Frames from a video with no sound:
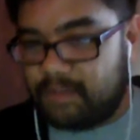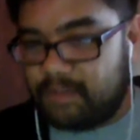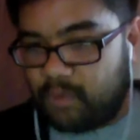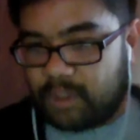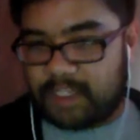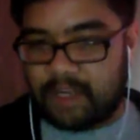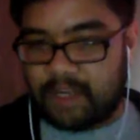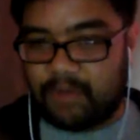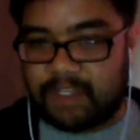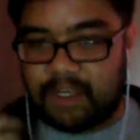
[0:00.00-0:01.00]
What's
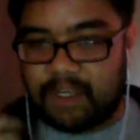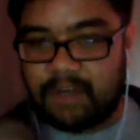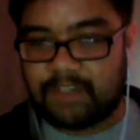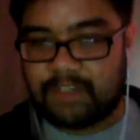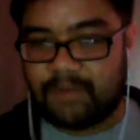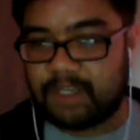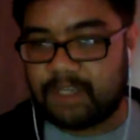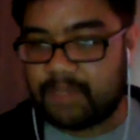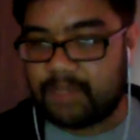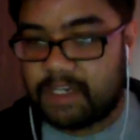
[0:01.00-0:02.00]
Ultima Rex's
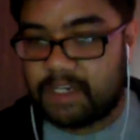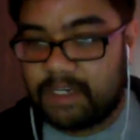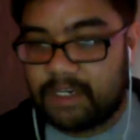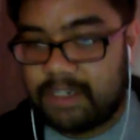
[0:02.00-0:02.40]
position?